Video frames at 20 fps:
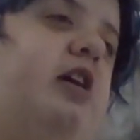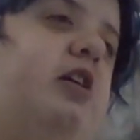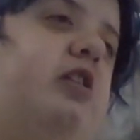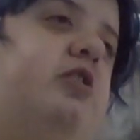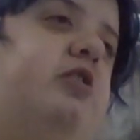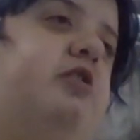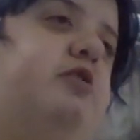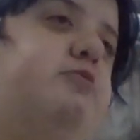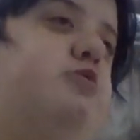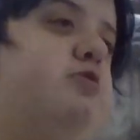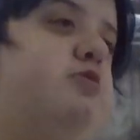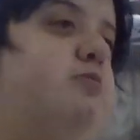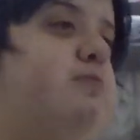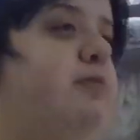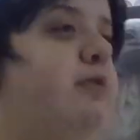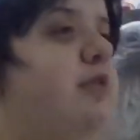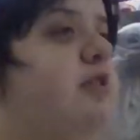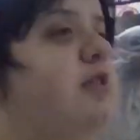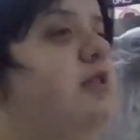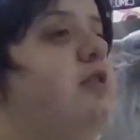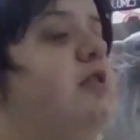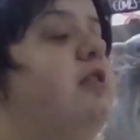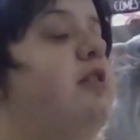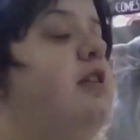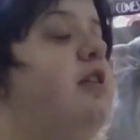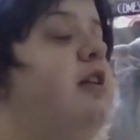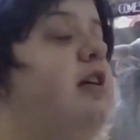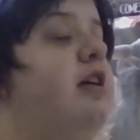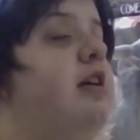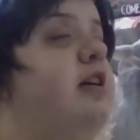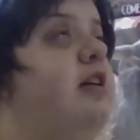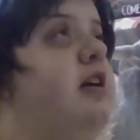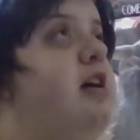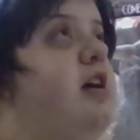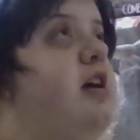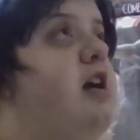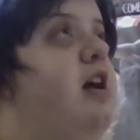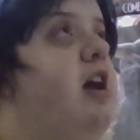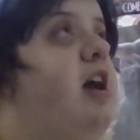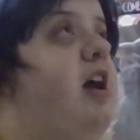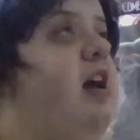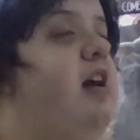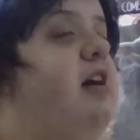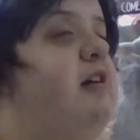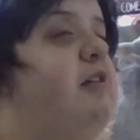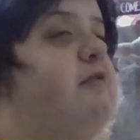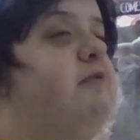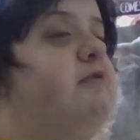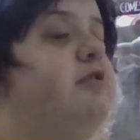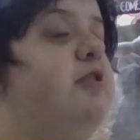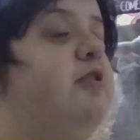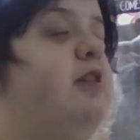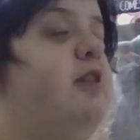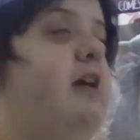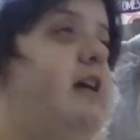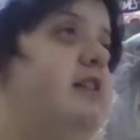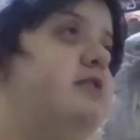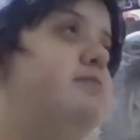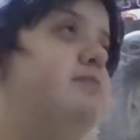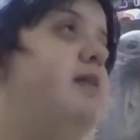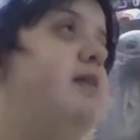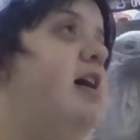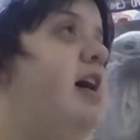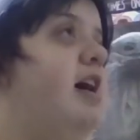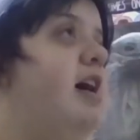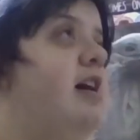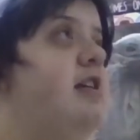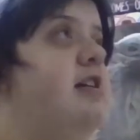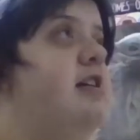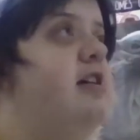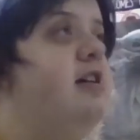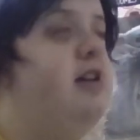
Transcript: and Balloon Girl if Tony gets mad.